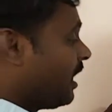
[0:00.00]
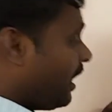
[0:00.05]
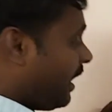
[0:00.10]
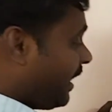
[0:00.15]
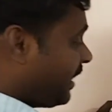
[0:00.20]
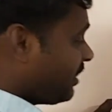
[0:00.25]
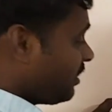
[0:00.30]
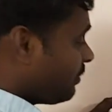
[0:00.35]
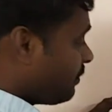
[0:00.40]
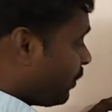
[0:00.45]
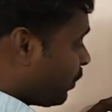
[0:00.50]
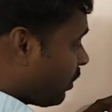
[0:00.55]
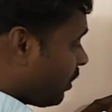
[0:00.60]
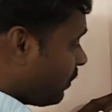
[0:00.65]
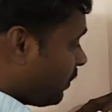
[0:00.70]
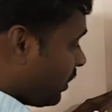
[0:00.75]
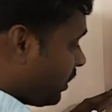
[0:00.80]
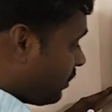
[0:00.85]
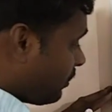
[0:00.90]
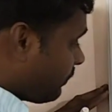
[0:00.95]
And
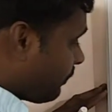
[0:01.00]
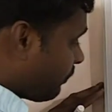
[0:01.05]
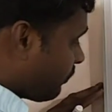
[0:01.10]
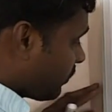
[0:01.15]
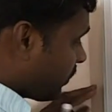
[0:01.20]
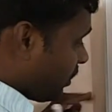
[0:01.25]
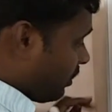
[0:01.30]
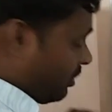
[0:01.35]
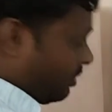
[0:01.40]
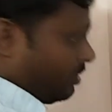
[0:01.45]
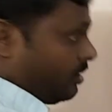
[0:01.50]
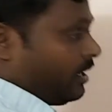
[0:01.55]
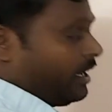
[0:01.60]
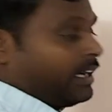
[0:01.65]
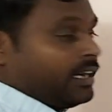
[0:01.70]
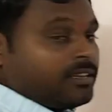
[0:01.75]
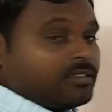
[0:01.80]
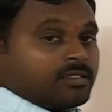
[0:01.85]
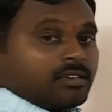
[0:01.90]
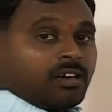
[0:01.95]
moreover,
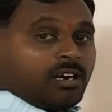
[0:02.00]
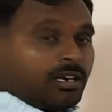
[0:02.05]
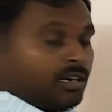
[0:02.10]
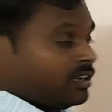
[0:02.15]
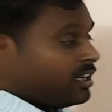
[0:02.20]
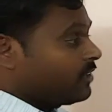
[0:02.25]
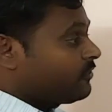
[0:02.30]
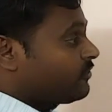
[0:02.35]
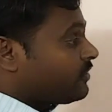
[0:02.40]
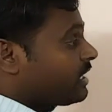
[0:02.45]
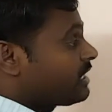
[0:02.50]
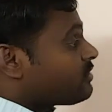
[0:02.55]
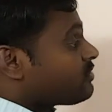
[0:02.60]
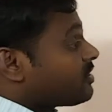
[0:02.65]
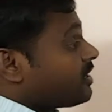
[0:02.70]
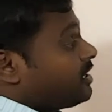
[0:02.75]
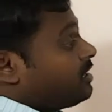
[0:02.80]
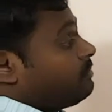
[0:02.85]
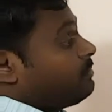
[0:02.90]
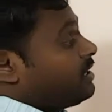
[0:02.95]
it is not
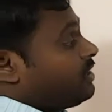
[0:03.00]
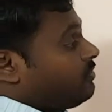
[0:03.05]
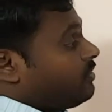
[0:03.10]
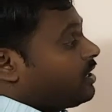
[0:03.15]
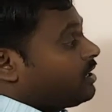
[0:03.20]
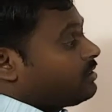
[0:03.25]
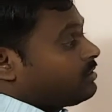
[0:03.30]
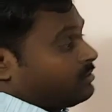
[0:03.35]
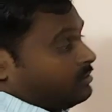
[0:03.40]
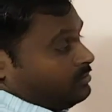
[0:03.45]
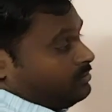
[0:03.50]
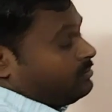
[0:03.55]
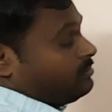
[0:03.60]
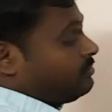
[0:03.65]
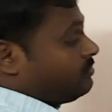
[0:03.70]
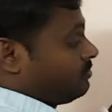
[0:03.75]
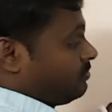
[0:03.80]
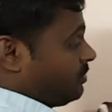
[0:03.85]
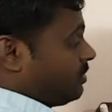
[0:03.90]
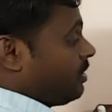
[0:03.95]
differentiate
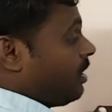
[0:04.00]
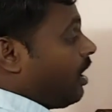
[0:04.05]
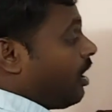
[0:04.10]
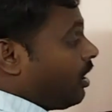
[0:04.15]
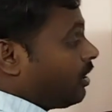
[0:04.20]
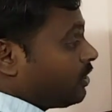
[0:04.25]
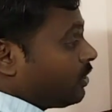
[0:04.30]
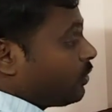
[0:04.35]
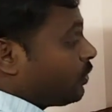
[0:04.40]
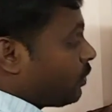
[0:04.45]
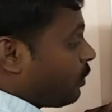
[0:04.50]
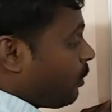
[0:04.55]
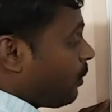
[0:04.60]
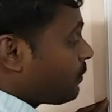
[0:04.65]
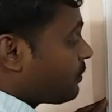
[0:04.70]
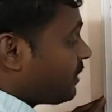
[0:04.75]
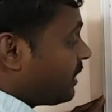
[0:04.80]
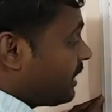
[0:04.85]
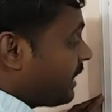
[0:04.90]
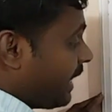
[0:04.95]
between
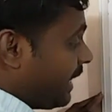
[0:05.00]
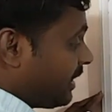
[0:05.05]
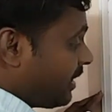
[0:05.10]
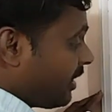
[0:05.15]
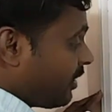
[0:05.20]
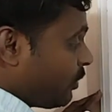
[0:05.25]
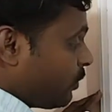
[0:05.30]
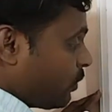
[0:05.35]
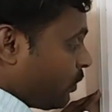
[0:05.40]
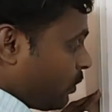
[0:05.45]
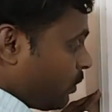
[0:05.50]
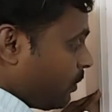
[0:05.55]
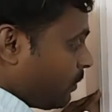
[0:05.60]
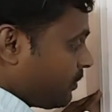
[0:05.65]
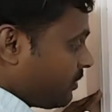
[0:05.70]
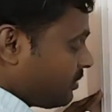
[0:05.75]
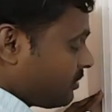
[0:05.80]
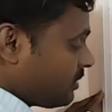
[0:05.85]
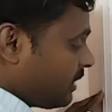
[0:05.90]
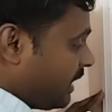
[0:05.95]
autotrophs and
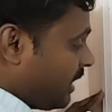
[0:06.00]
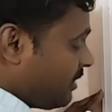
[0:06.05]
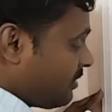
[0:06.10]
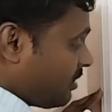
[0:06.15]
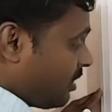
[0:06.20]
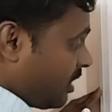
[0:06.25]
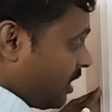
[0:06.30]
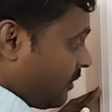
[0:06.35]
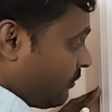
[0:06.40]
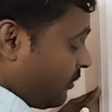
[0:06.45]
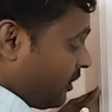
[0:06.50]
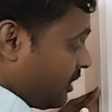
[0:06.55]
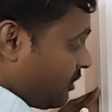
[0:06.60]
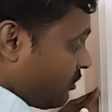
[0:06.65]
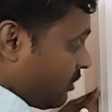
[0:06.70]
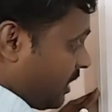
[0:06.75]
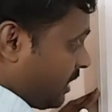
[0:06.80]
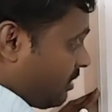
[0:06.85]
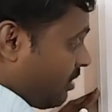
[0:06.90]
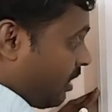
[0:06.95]
heterotrophs. It is not
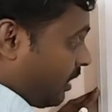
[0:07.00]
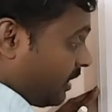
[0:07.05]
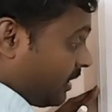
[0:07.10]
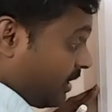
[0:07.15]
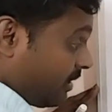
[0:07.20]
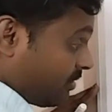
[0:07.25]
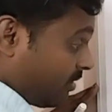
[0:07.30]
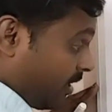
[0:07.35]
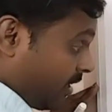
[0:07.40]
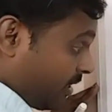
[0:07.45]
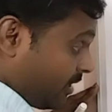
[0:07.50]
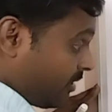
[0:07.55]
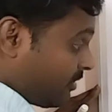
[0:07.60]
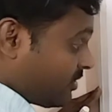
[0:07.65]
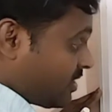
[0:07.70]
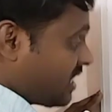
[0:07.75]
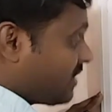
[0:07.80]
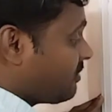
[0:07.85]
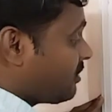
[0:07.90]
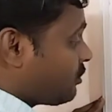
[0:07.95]
differentiate, or it is not
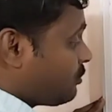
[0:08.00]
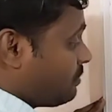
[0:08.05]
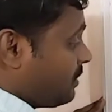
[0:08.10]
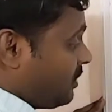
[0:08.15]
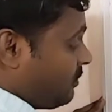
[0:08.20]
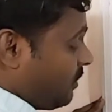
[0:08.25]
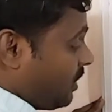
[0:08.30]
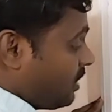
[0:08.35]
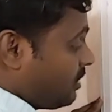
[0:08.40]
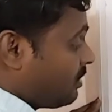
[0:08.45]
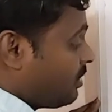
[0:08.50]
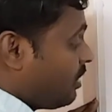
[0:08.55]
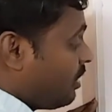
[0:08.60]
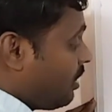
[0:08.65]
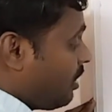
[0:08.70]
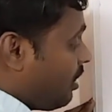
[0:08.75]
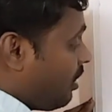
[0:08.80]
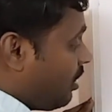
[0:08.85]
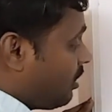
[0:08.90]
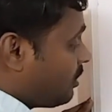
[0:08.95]
distinguish
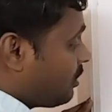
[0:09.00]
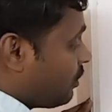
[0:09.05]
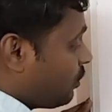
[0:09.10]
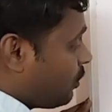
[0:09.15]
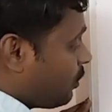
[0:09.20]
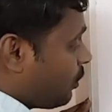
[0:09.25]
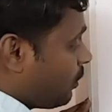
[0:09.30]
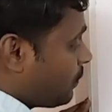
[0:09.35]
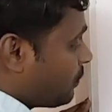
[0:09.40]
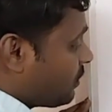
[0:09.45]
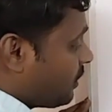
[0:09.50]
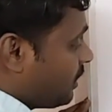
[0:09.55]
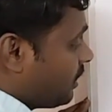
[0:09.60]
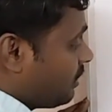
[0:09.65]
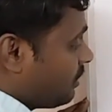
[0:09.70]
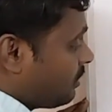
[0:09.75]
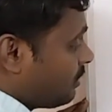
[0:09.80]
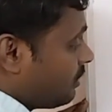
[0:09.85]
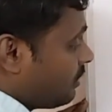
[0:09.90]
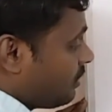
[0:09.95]
between autotrophs
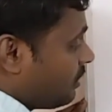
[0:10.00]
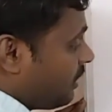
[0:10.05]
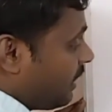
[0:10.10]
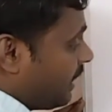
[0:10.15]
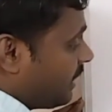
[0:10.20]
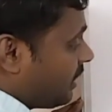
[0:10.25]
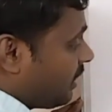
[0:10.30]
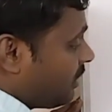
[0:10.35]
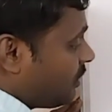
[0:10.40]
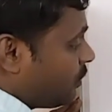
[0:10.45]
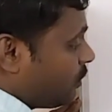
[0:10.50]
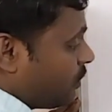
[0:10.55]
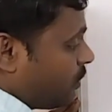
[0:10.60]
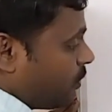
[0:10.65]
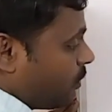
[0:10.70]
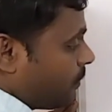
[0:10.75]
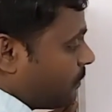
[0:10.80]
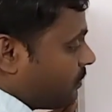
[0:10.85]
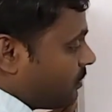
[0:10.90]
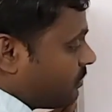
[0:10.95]
and
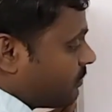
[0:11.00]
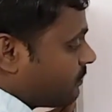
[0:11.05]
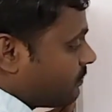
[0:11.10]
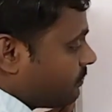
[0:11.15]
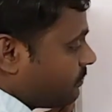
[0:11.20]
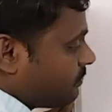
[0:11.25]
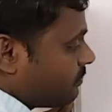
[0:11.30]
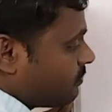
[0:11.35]
heterotrophs.